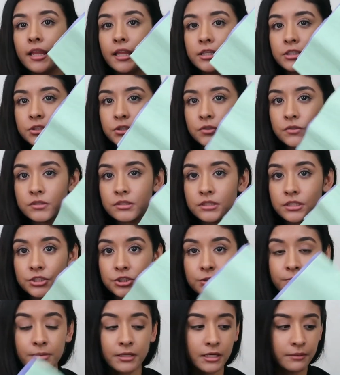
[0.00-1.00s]
like to use
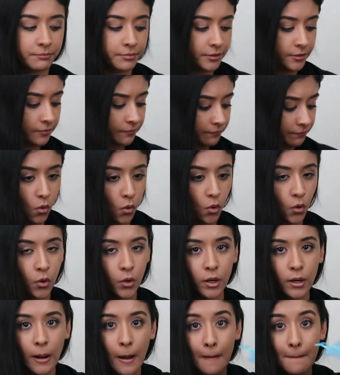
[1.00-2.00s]
tissue paper
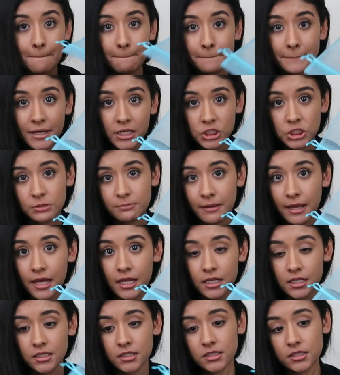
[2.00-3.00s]
or mesh bag,